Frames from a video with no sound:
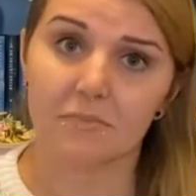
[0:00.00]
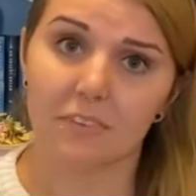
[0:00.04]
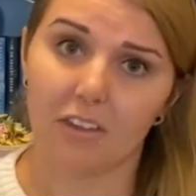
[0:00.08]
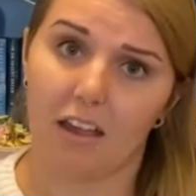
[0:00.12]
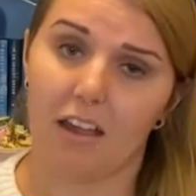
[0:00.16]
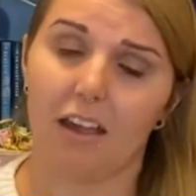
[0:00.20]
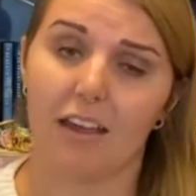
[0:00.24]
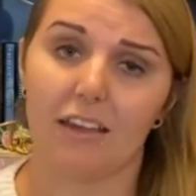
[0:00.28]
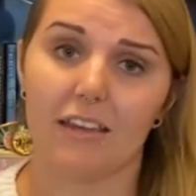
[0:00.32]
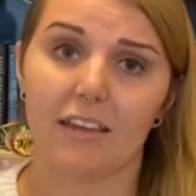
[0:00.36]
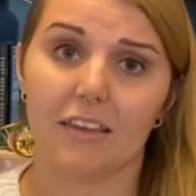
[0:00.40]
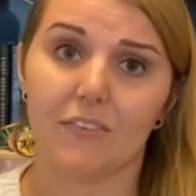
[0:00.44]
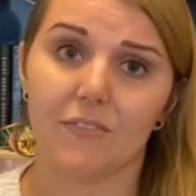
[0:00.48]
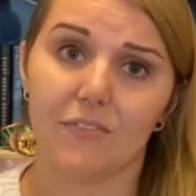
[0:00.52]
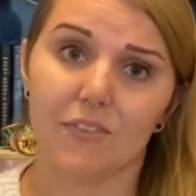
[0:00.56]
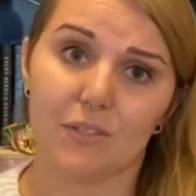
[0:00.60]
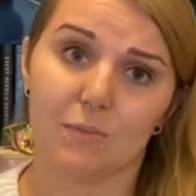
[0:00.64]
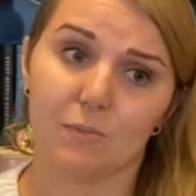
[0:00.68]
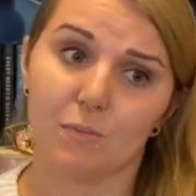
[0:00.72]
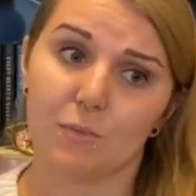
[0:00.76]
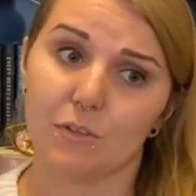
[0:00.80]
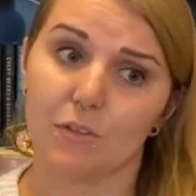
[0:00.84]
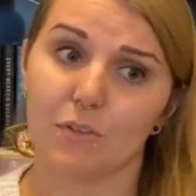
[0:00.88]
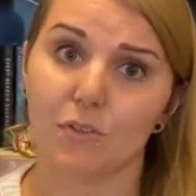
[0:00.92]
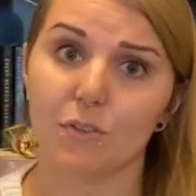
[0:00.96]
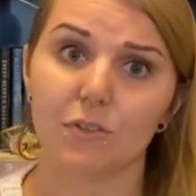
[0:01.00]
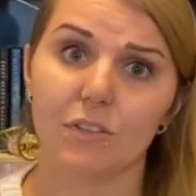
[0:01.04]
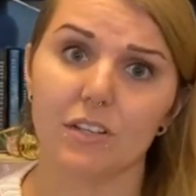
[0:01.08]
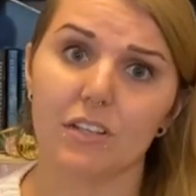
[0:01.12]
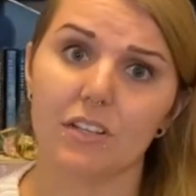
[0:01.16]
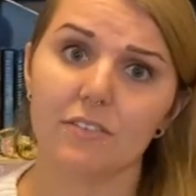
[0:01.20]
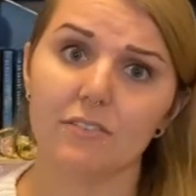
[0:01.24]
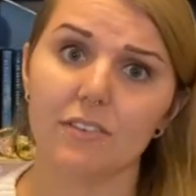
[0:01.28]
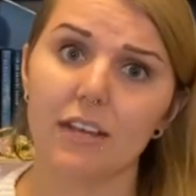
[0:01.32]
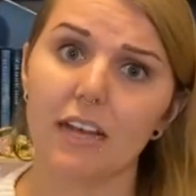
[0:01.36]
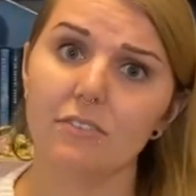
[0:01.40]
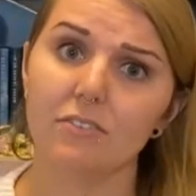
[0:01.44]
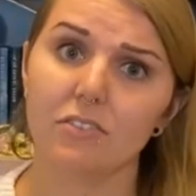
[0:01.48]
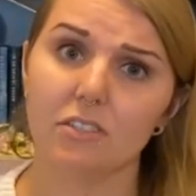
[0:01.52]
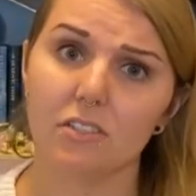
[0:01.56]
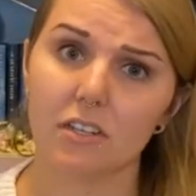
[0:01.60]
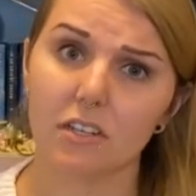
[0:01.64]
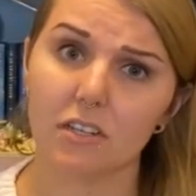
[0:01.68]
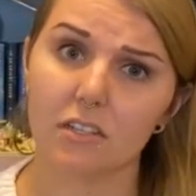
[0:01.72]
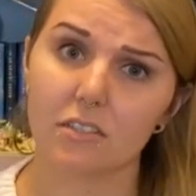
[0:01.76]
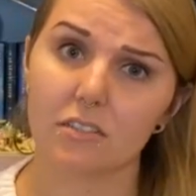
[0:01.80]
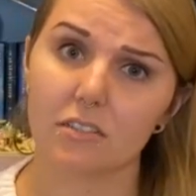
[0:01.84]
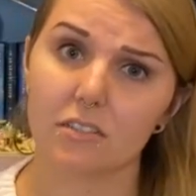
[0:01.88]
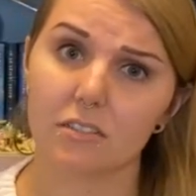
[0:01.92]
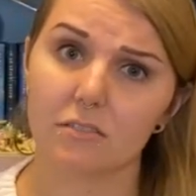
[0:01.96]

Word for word: I gave this book a three out of five stars.